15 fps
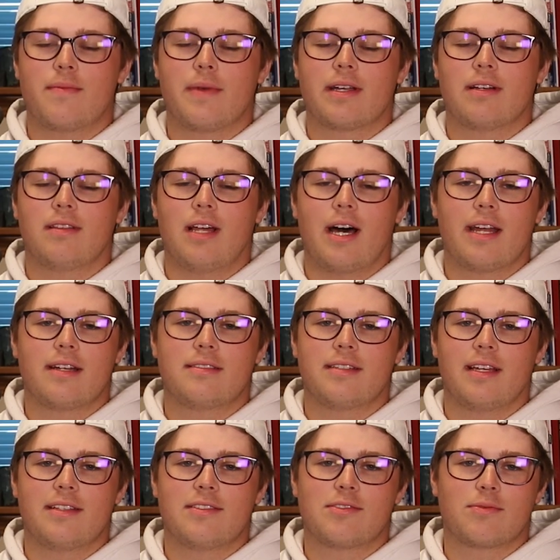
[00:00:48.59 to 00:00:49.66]
make a lot of
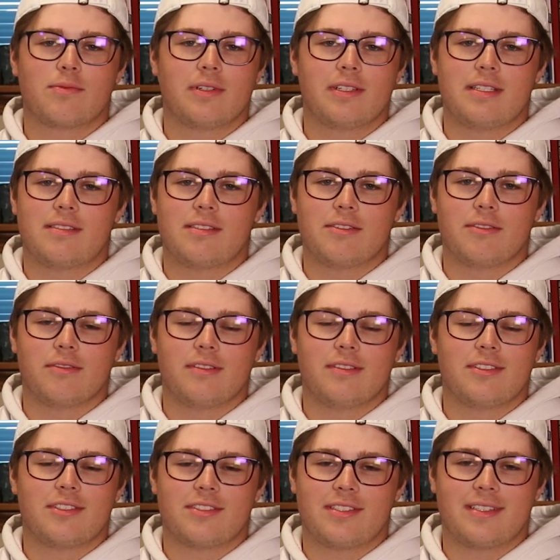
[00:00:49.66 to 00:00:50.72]
sense really soon,
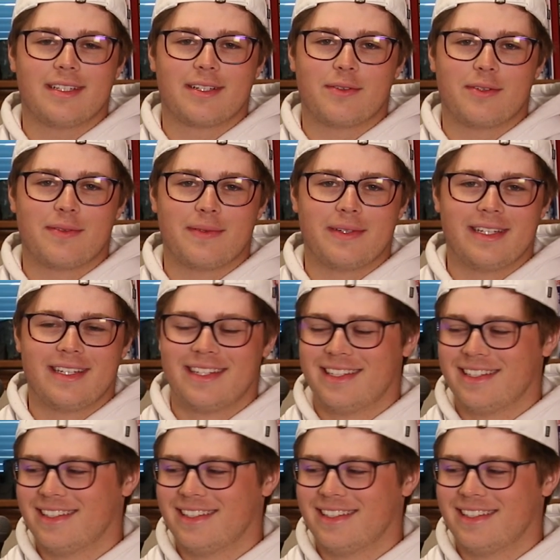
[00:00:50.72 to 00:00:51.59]
just stick with me.